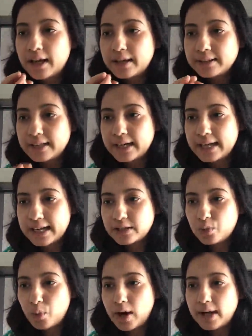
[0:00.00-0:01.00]
The
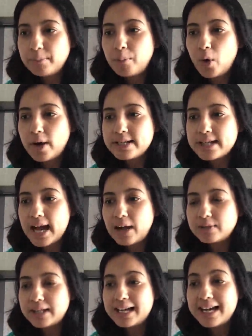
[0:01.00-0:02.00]
next one, point
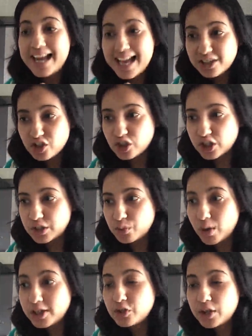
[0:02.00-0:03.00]
out the legend.
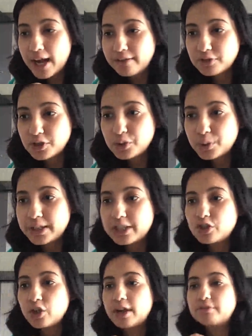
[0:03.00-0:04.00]
What you have to do
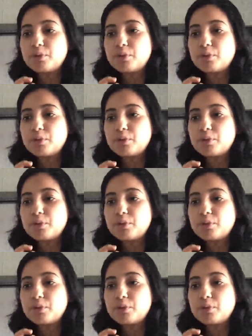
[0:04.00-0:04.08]
is you have to